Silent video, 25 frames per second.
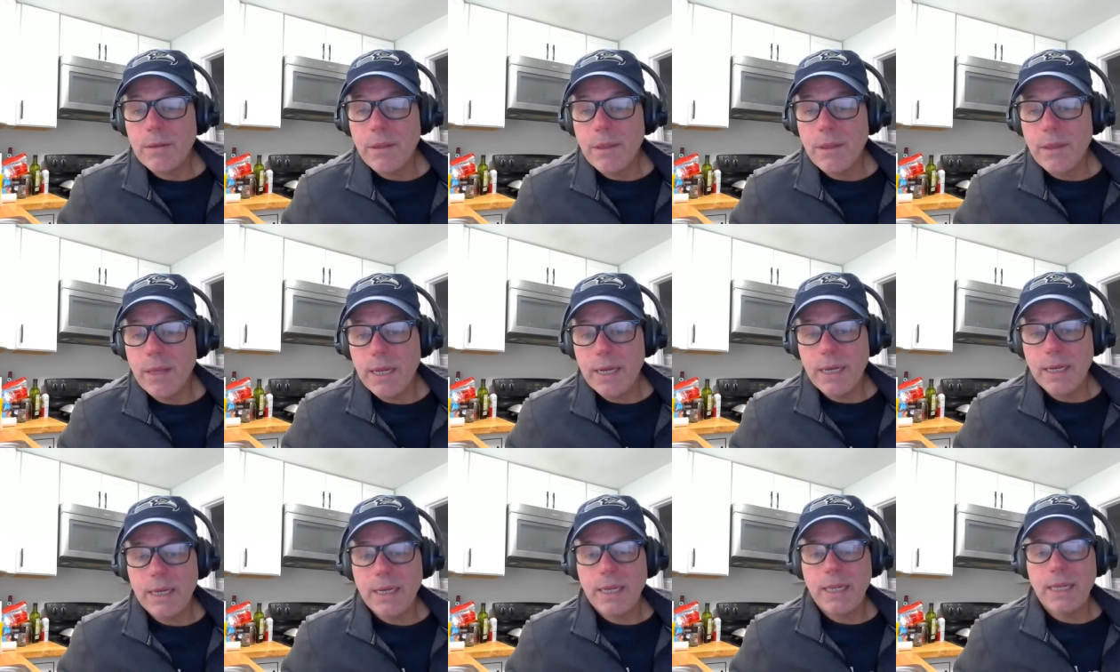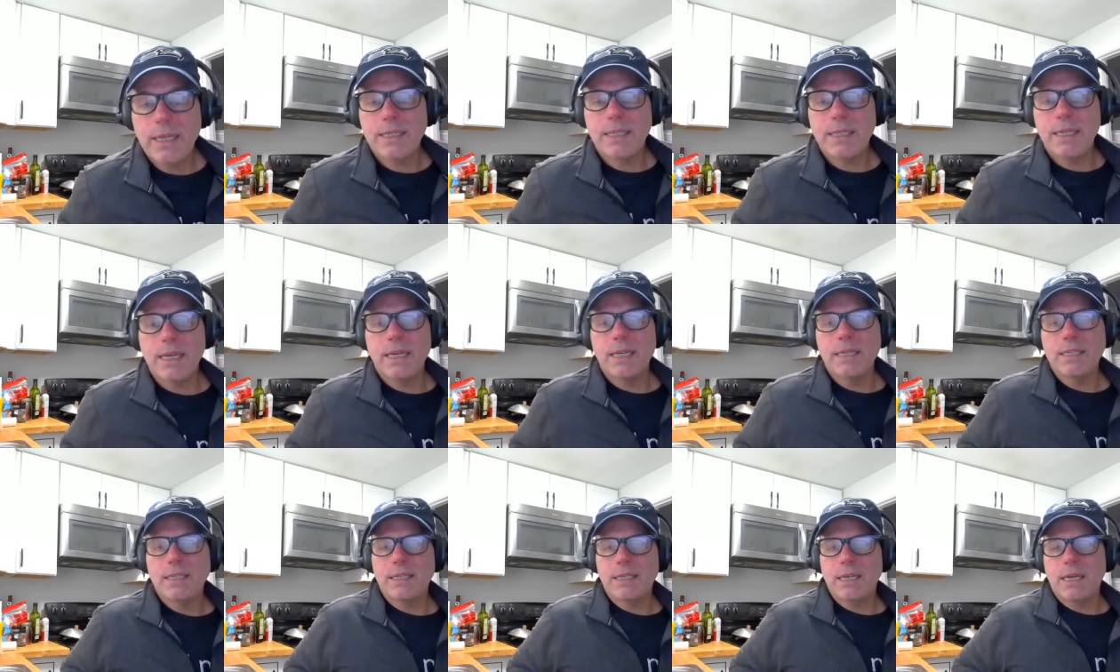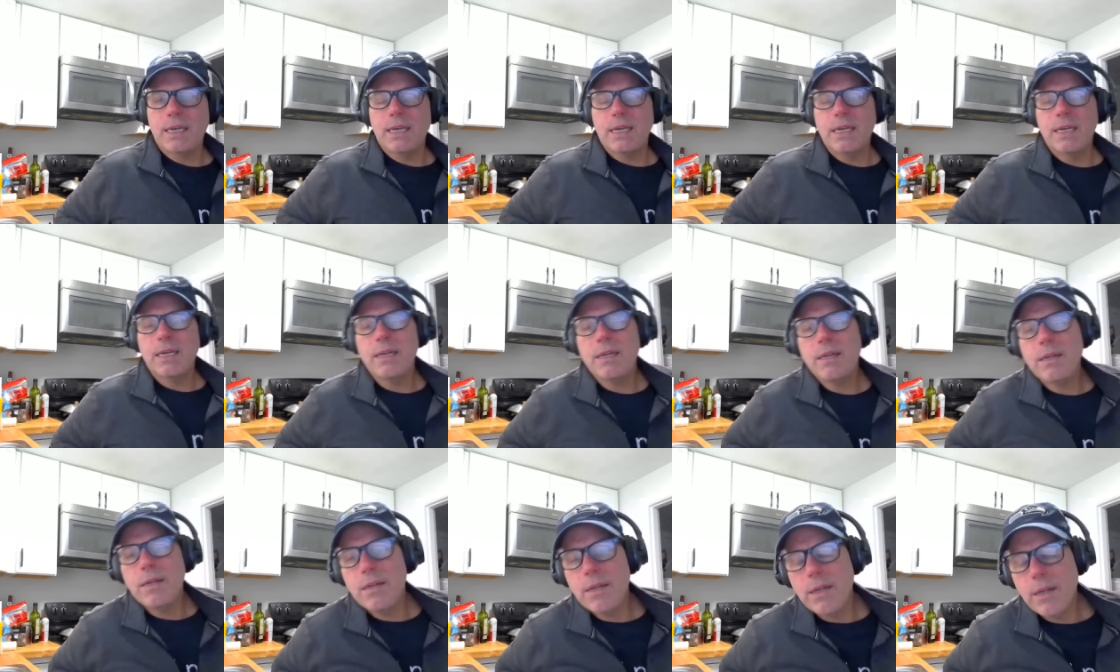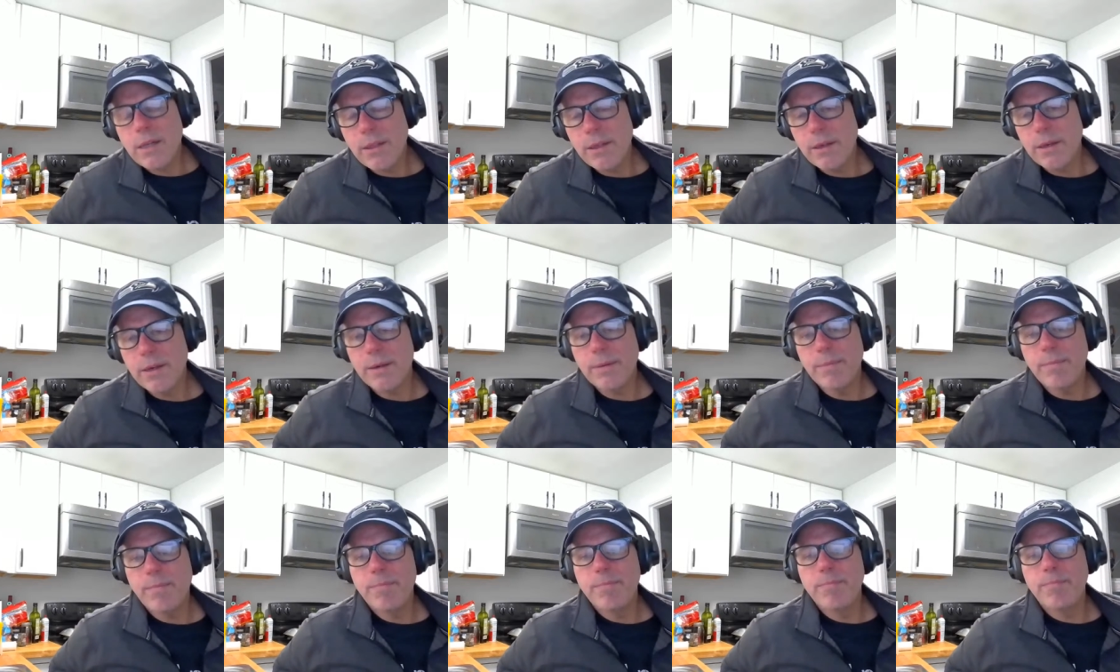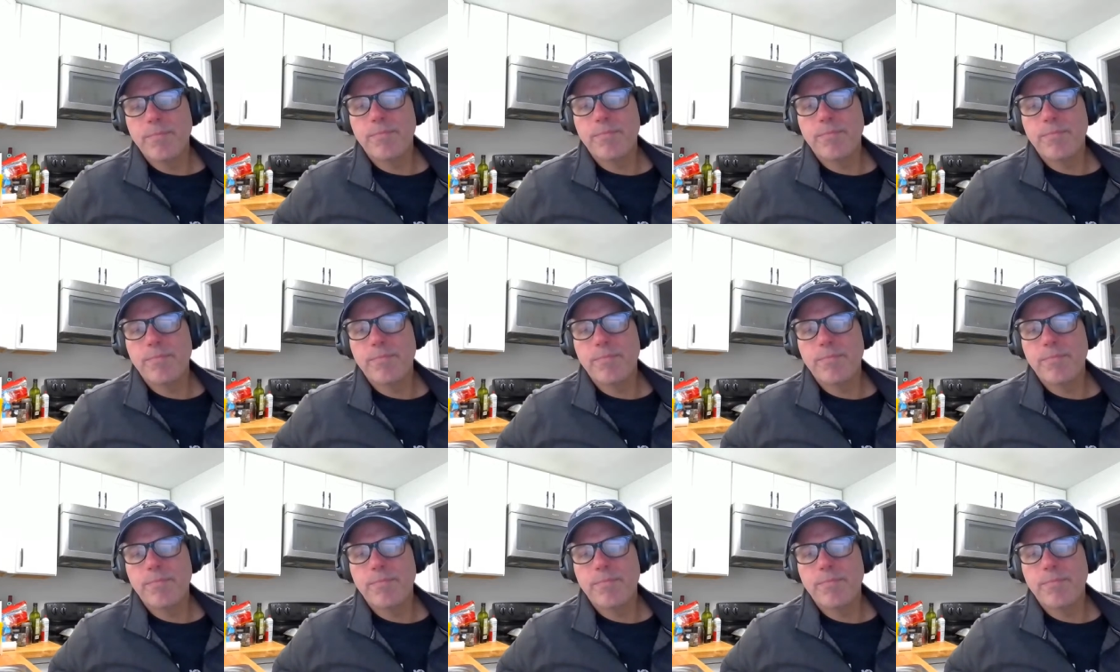Then he says, the